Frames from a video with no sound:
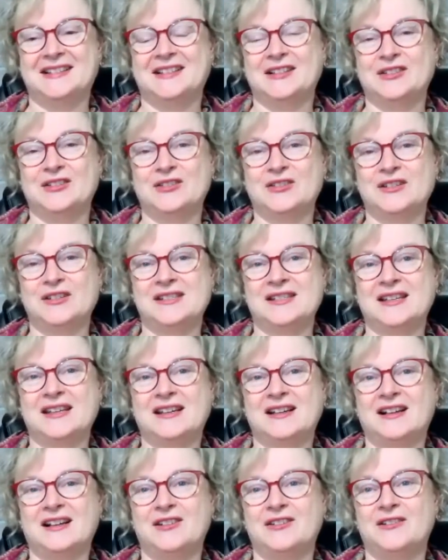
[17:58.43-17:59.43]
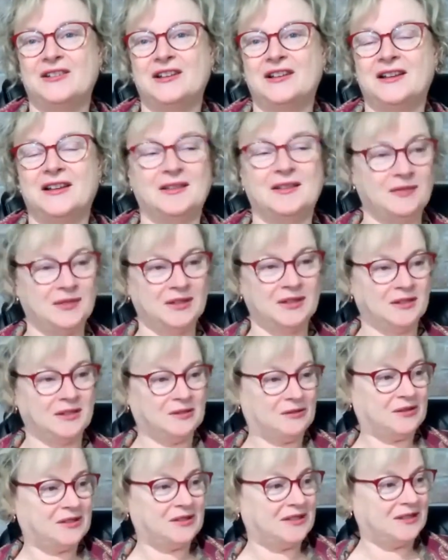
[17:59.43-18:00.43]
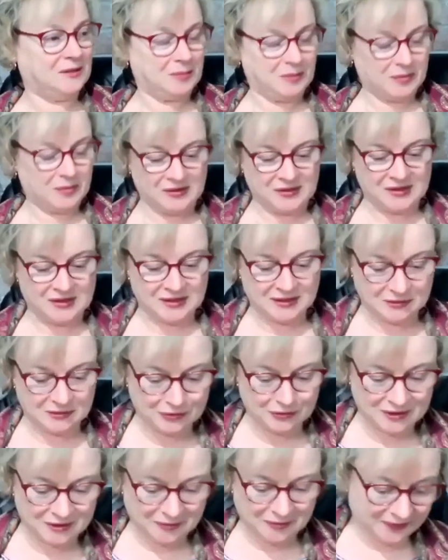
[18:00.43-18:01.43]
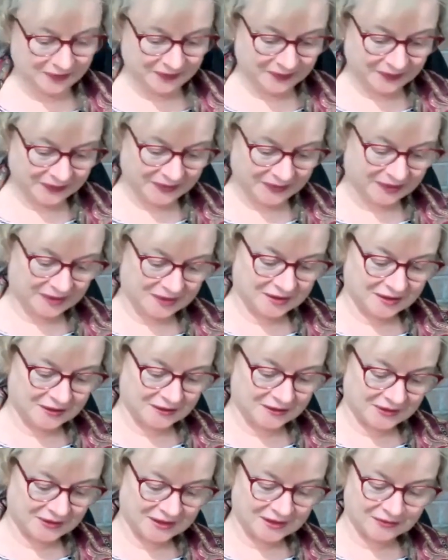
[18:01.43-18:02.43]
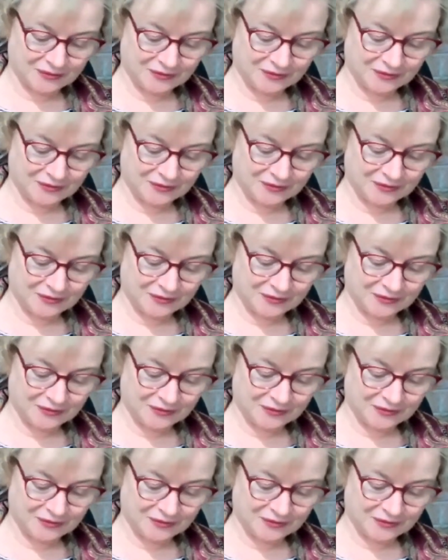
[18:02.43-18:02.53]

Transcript: was going to say, I only like Vicky Cristina Barcelona of any